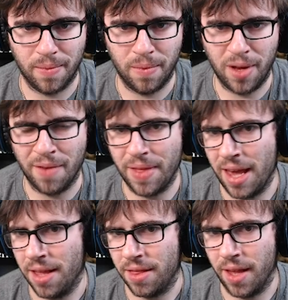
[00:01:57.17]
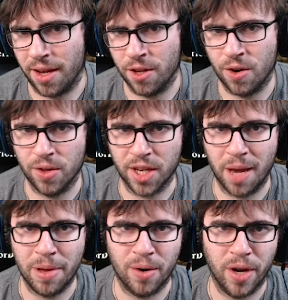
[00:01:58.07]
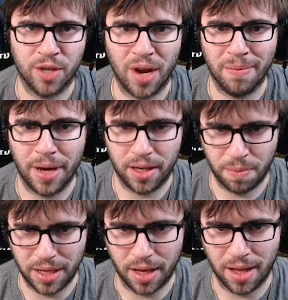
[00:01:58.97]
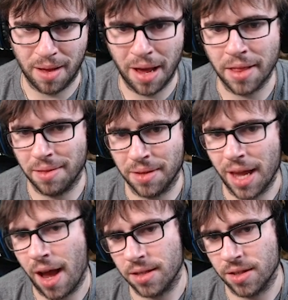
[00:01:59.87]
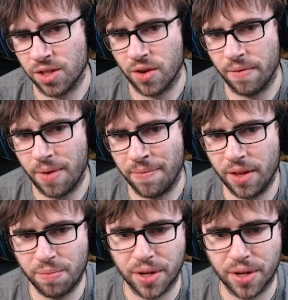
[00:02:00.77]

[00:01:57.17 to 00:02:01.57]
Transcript: if they hit like an early game Enrage Rampage minion, and he hasn't, so I'm feeling pretty